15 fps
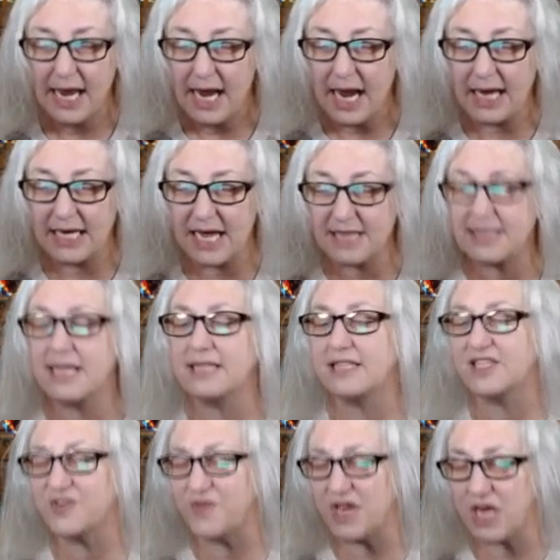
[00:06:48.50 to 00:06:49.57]
and I think
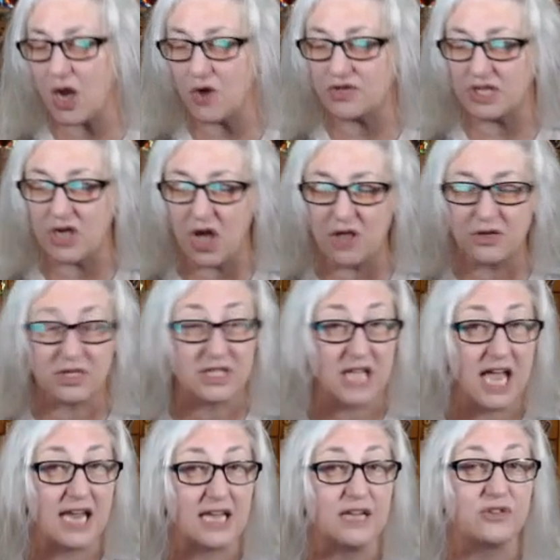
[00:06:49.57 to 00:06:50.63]
this videos and others
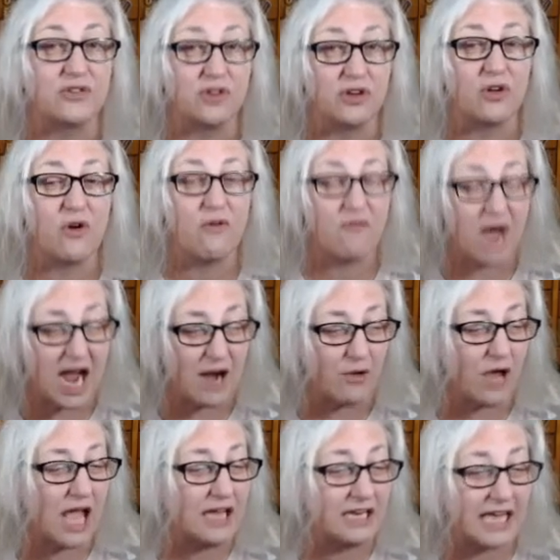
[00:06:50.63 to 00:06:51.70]
like it should go
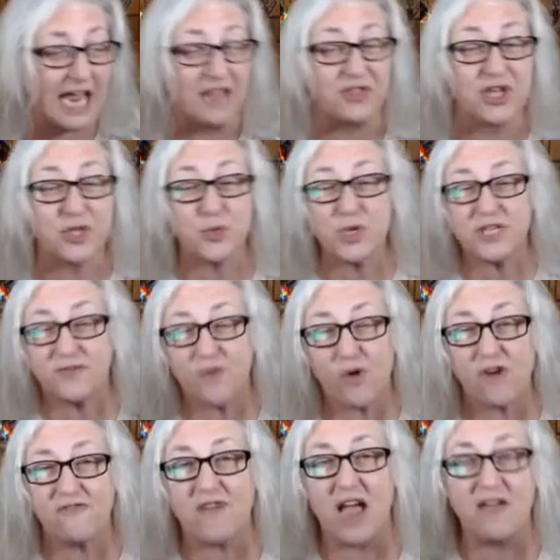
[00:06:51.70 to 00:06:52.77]
viral. And again, this was
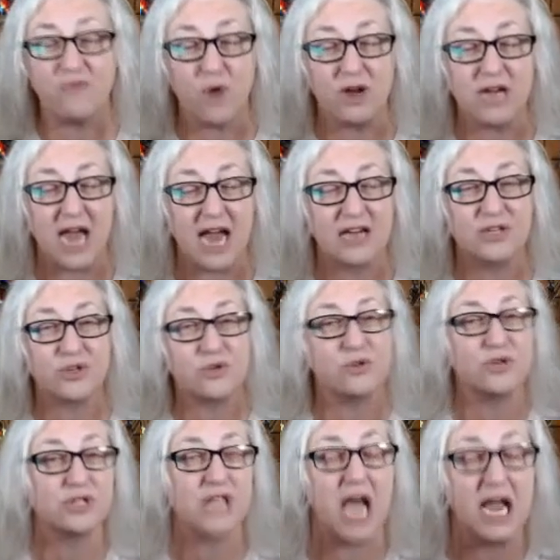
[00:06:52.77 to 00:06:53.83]
451
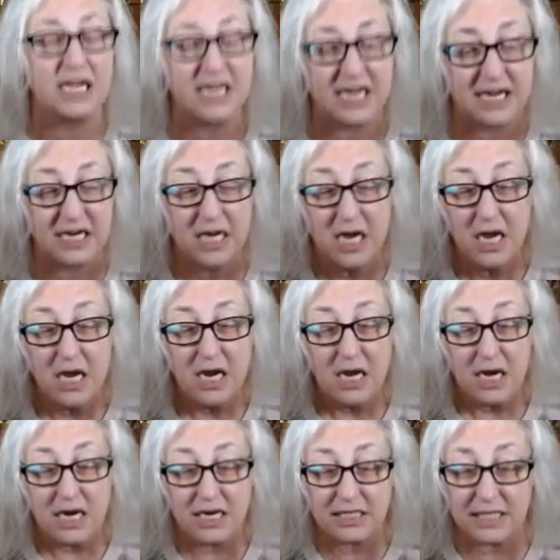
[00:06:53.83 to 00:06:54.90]
Actual's idea.
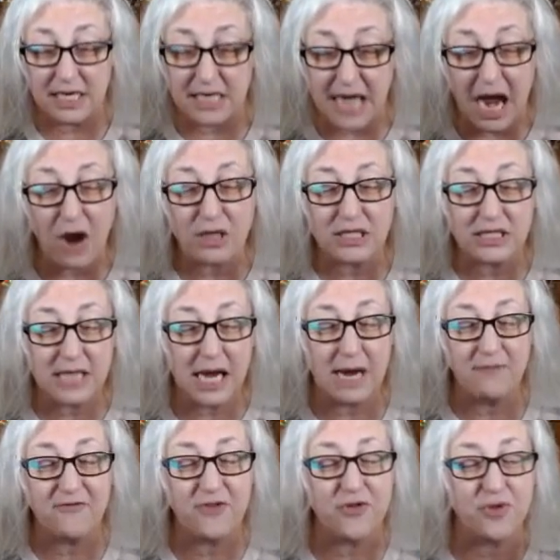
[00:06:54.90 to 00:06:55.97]
He said, now it's
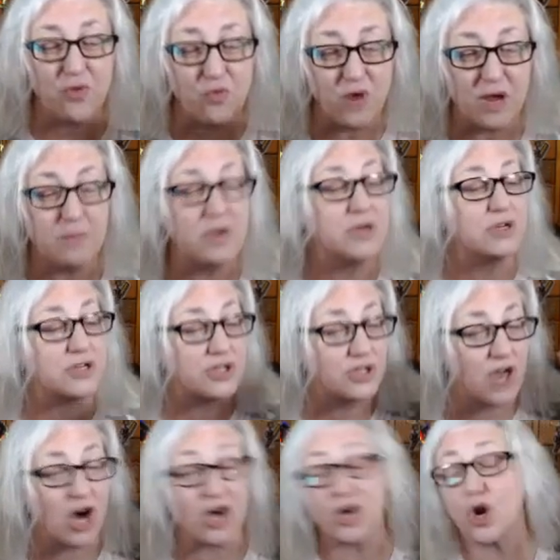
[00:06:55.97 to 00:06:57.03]
time for the women to
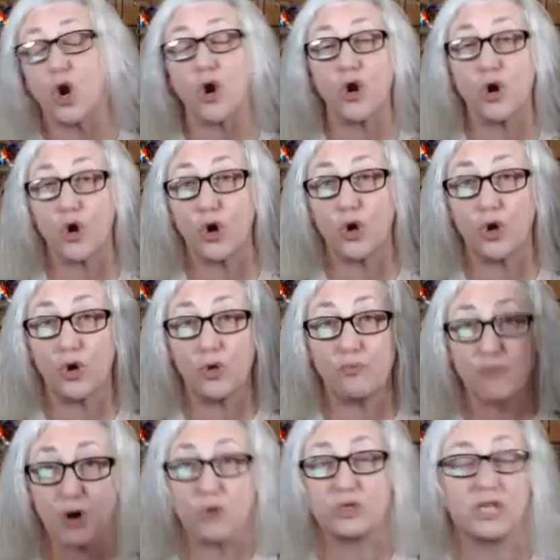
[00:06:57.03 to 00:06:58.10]
start
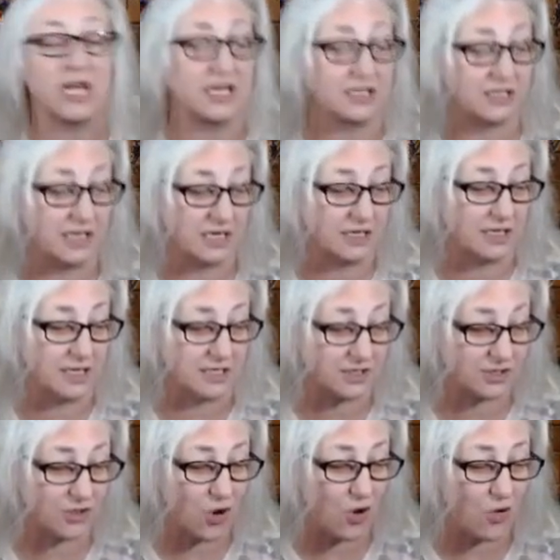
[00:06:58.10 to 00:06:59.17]
protesting this.
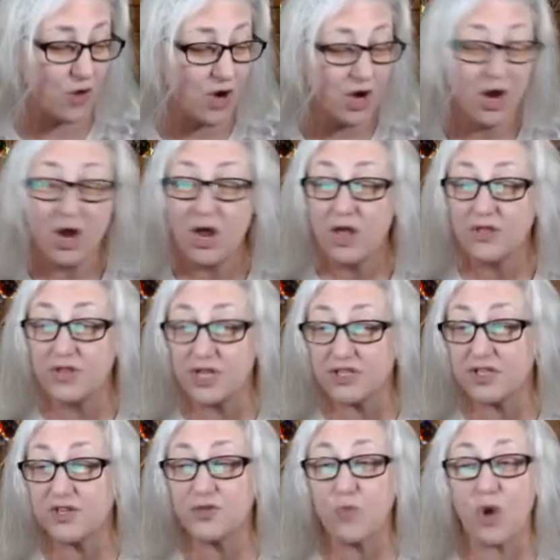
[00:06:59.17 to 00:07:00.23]
So
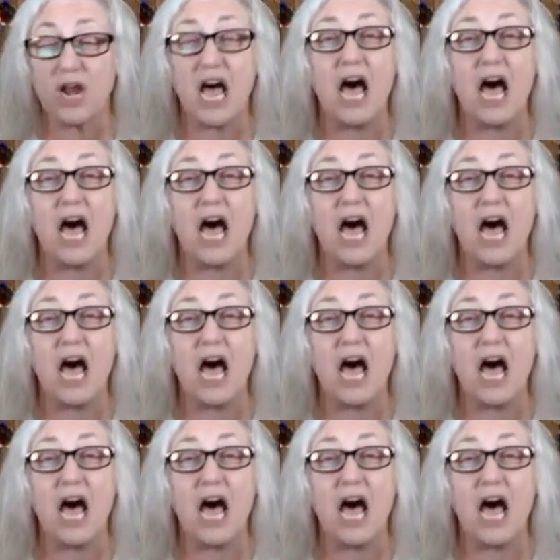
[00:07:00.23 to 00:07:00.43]
this is what